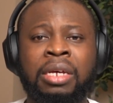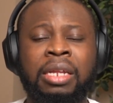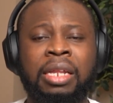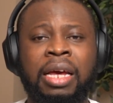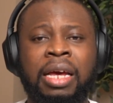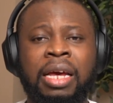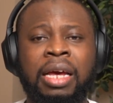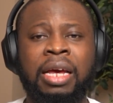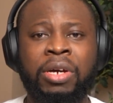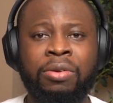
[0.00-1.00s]
Then
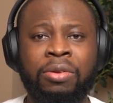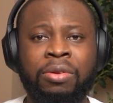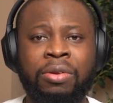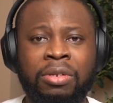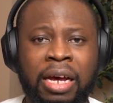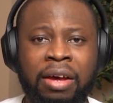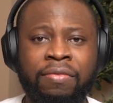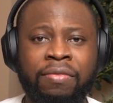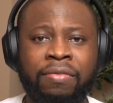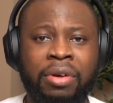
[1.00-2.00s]
we could also have
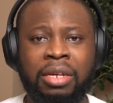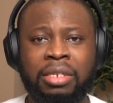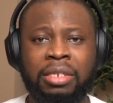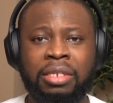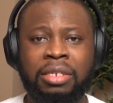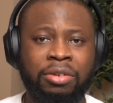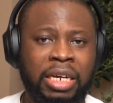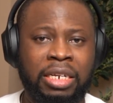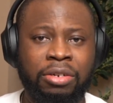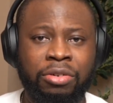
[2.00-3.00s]
a sales
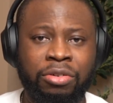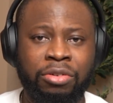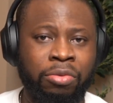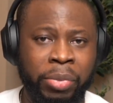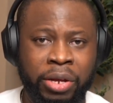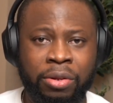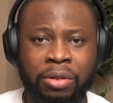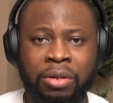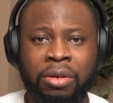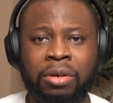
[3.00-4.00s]
channel through mail
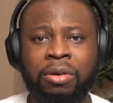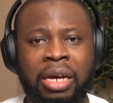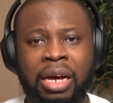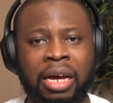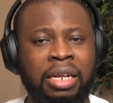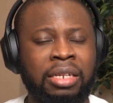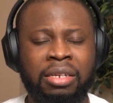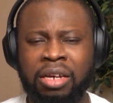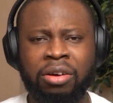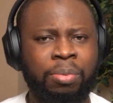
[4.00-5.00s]
and
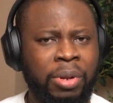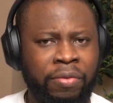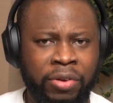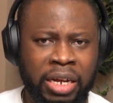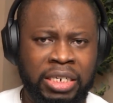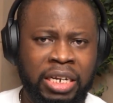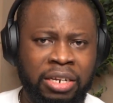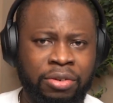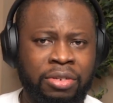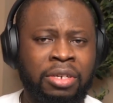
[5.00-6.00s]
a couple of other
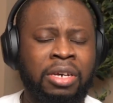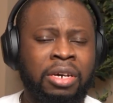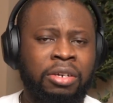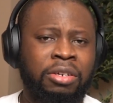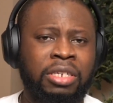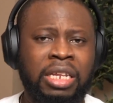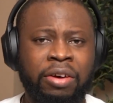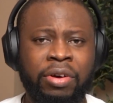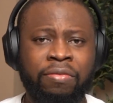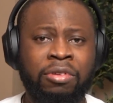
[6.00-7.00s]
channels. You see that
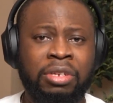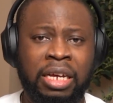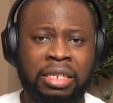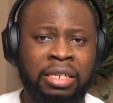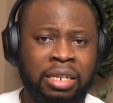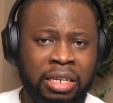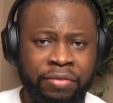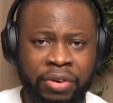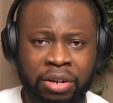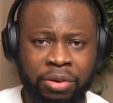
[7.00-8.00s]
we have looked at
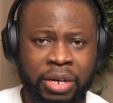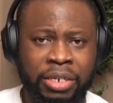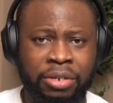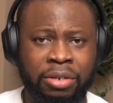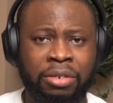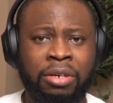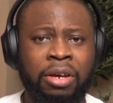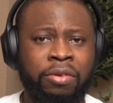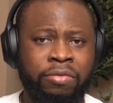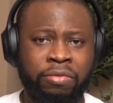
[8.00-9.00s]
different locations,
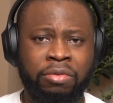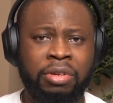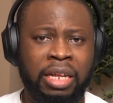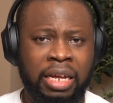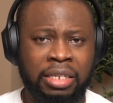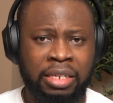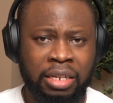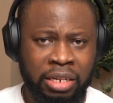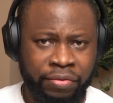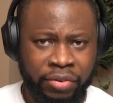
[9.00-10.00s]
we looked at
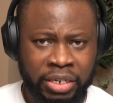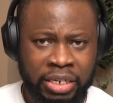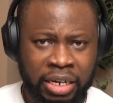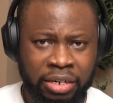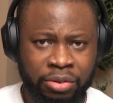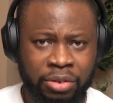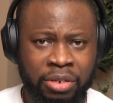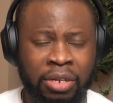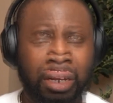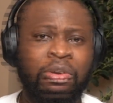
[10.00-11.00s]
different
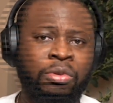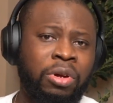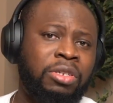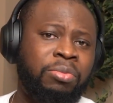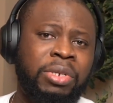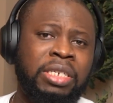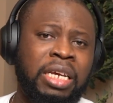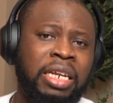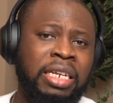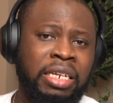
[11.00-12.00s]
channels. They will also be
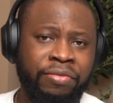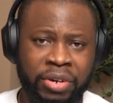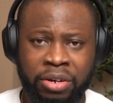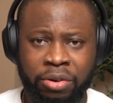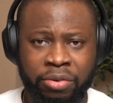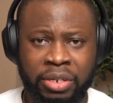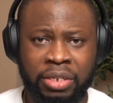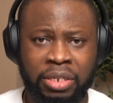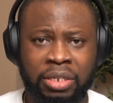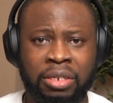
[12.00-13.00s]
selling in different
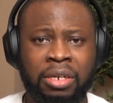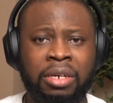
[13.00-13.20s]
currencies.